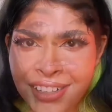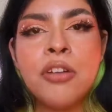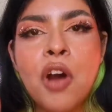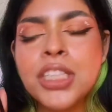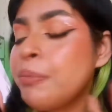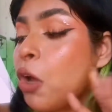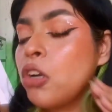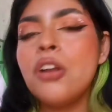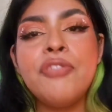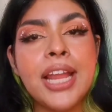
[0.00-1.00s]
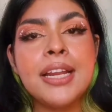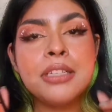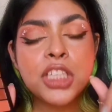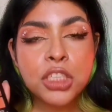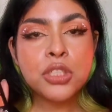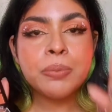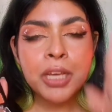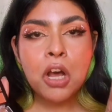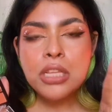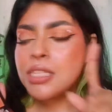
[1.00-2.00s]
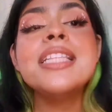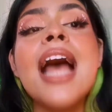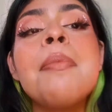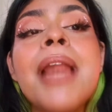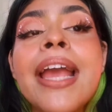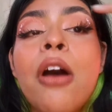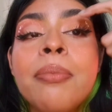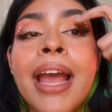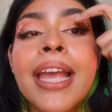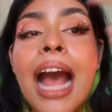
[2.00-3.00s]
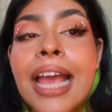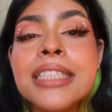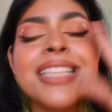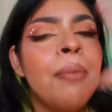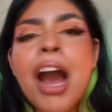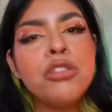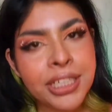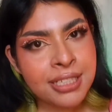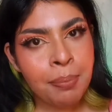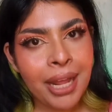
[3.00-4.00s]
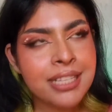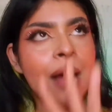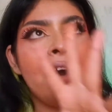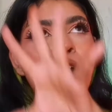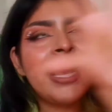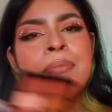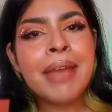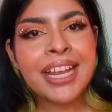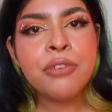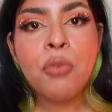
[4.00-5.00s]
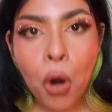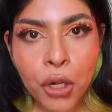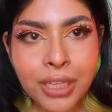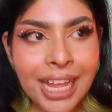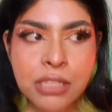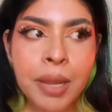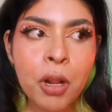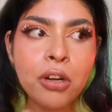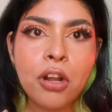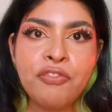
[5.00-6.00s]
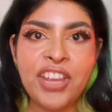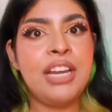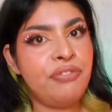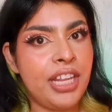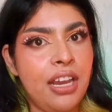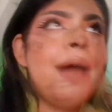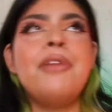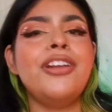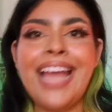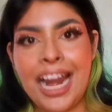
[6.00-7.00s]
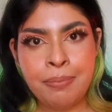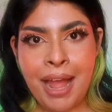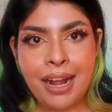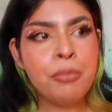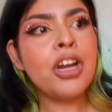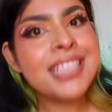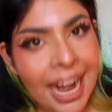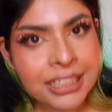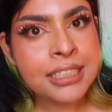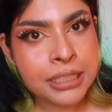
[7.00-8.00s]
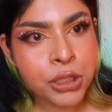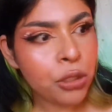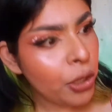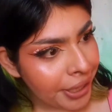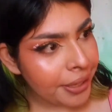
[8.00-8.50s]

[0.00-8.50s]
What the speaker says: You know what? I'm not gonna fail it just because it's applying on my eyes. Somehow it is applying. Somehow I can make it work. That's why I'm not gonna fail. I'm not that bad. I'm not a sadist teacher, okay?